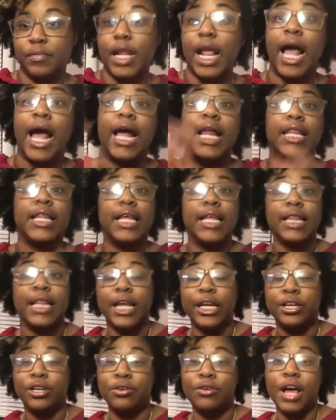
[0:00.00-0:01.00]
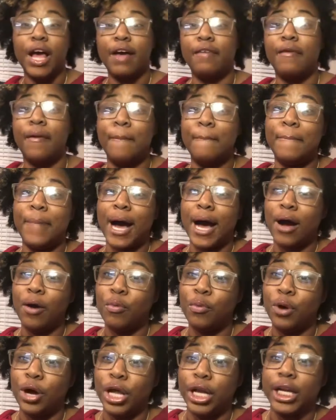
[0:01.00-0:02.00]
And then they do have a buy
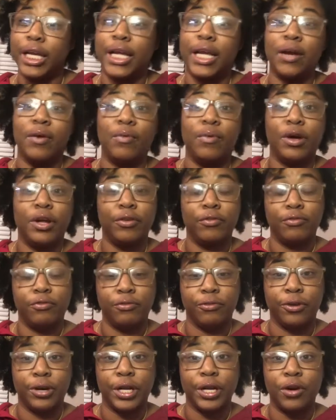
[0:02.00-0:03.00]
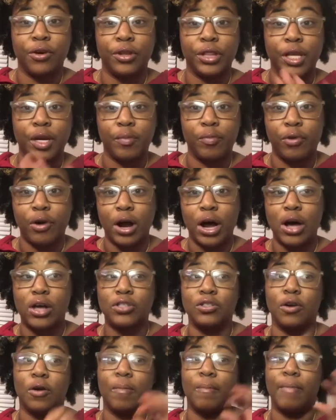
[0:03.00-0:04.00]
one, get one free on their bras,
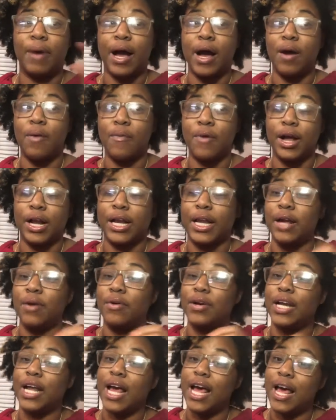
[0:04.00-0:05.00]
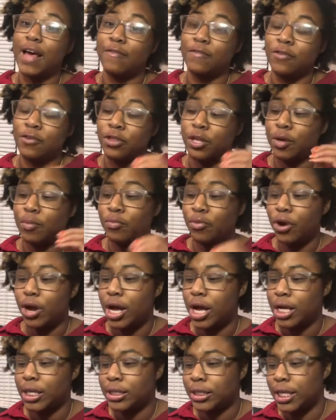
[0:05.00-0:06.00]
or buy one, get one half on their
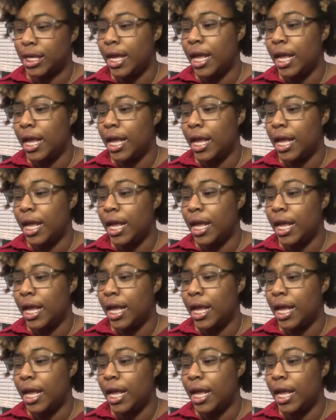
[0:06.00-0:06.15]
bras.